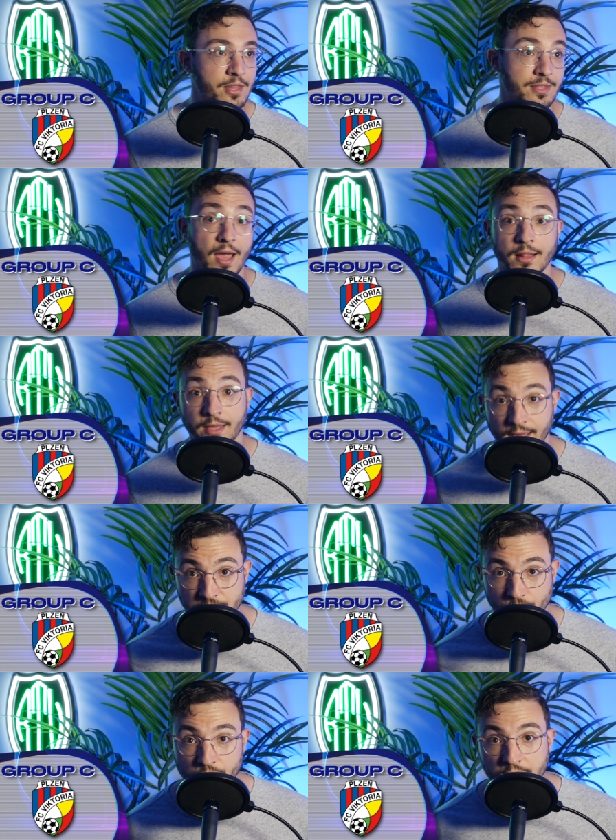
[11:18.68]
the
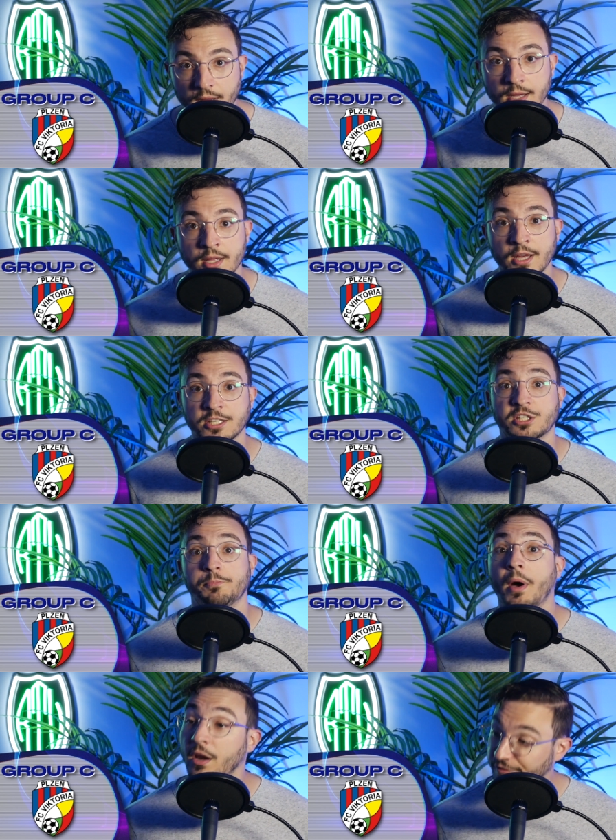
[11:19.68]
Allianz Arena,
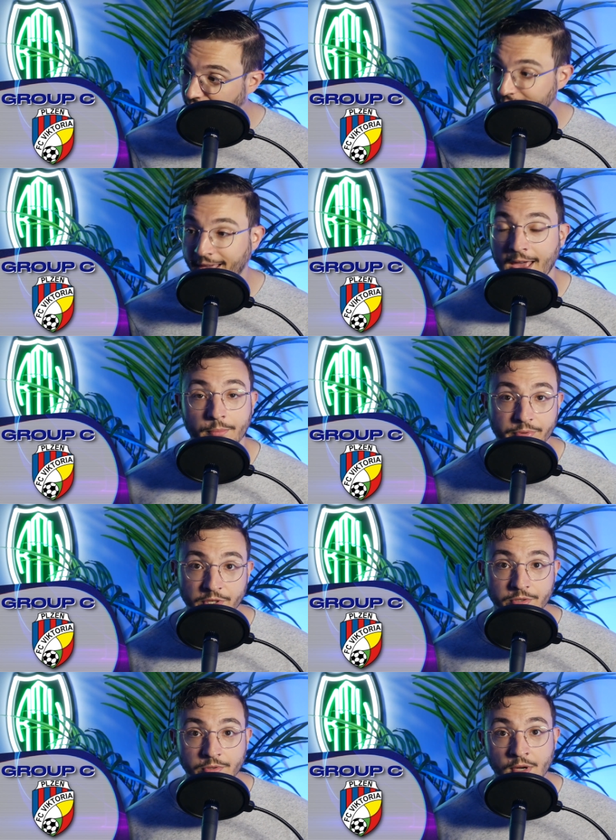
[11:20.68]
Spotify Camp
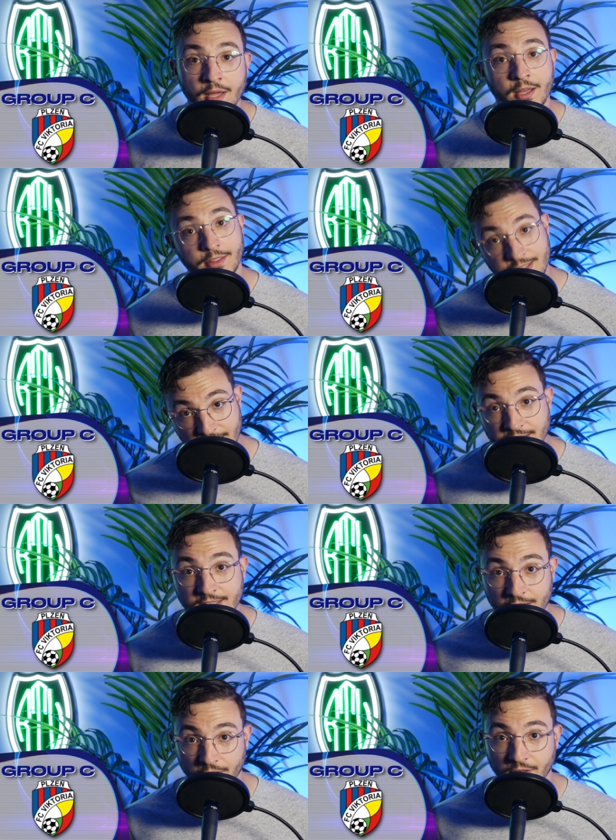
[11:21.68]
Nou, and the San
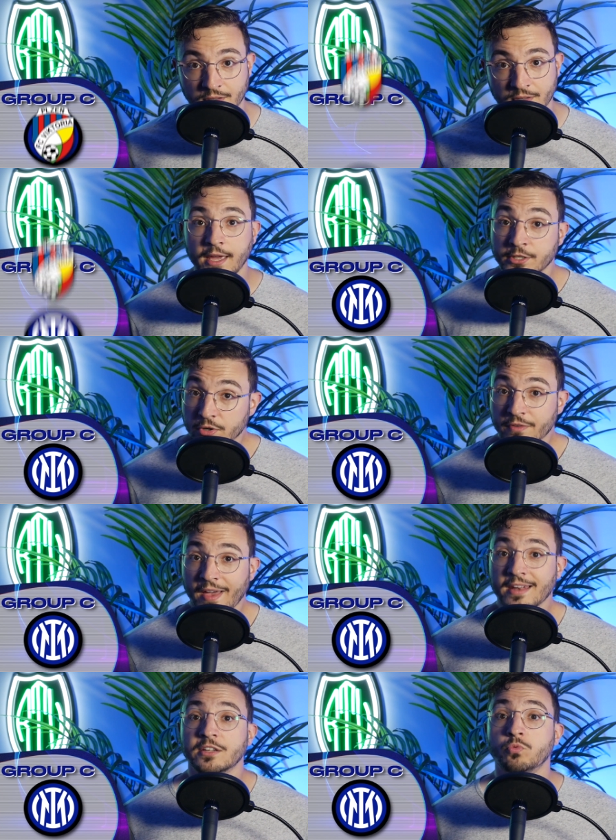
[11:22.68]
Siro. Inter have
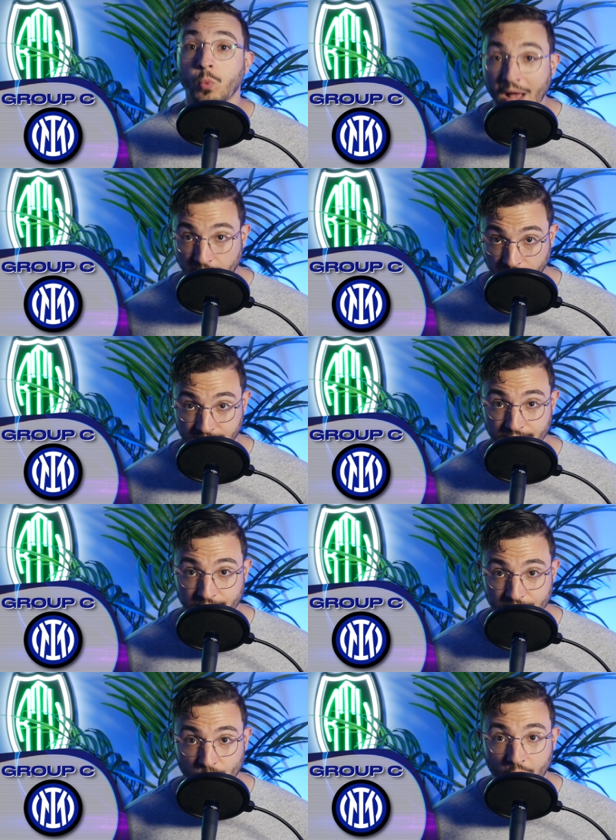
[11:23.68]
added well to
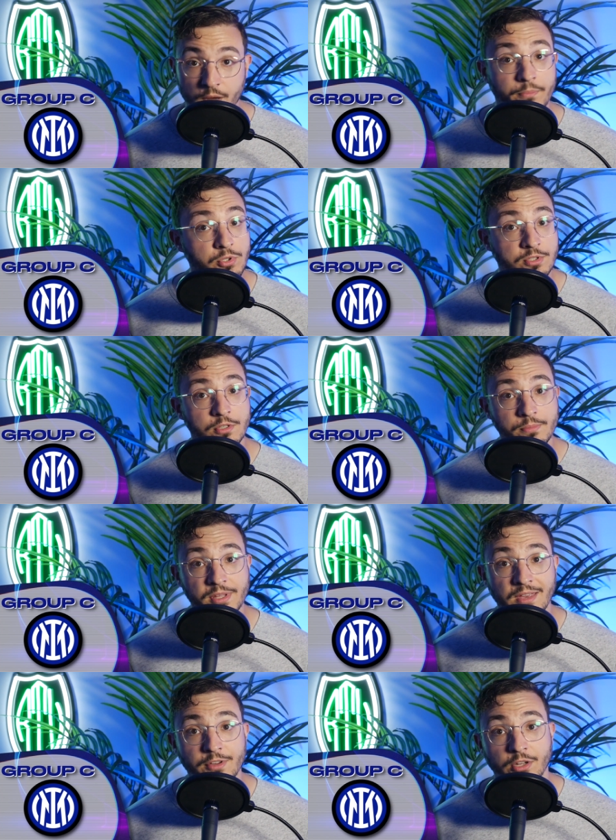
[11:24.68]
their squad, most notably
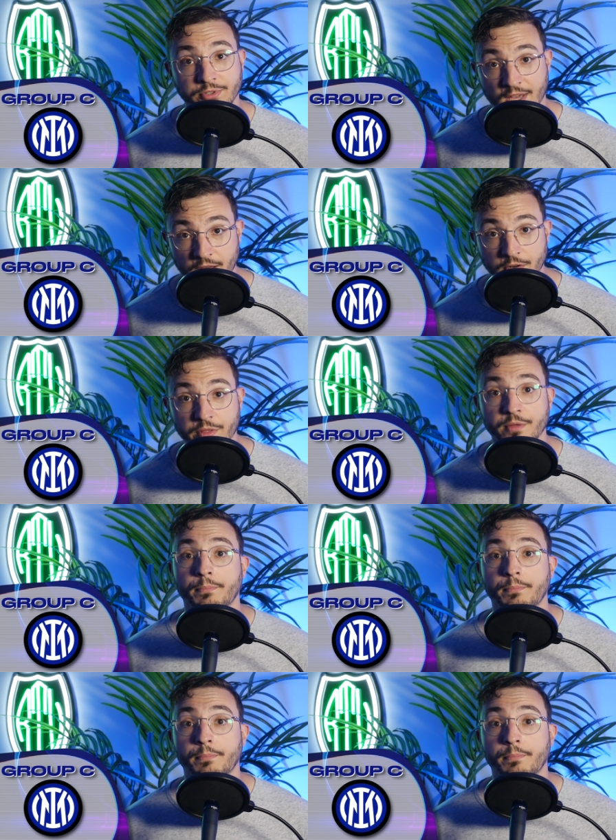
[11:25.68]
giving Lautaro the